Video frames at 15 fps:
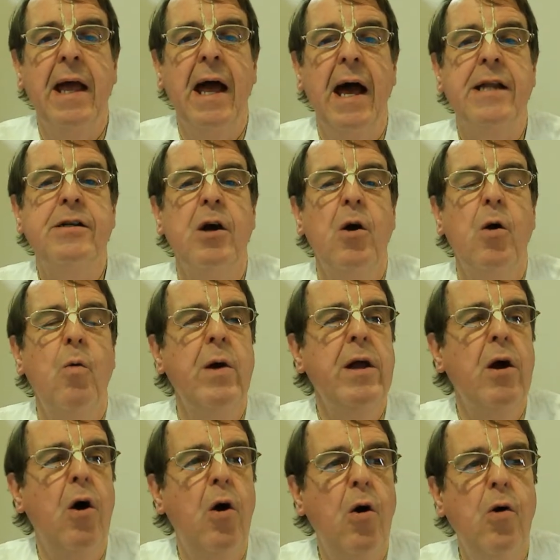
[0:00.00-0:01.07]
And we
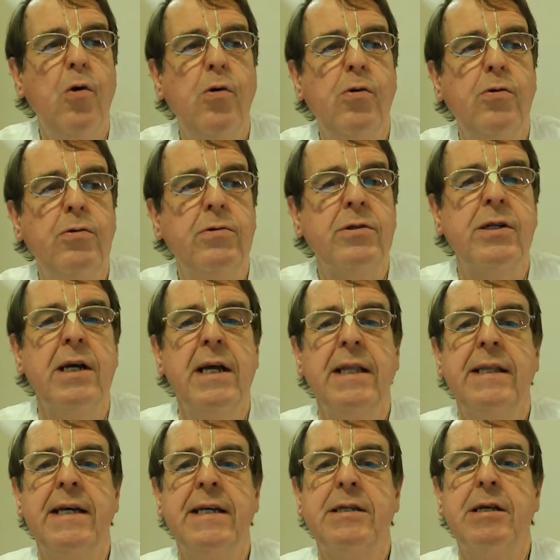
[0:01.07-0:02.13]
hold
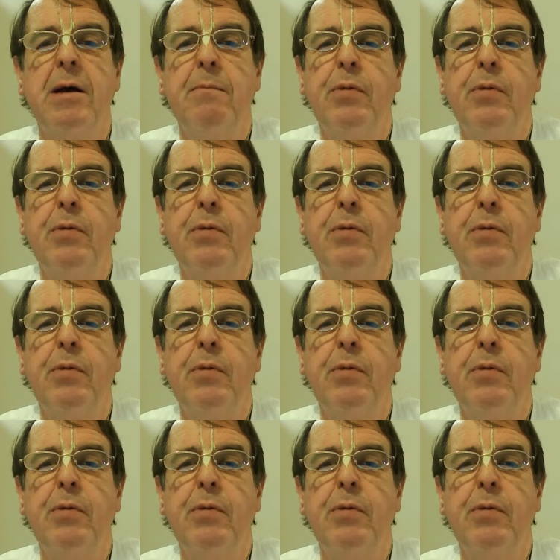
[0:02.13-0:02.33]
this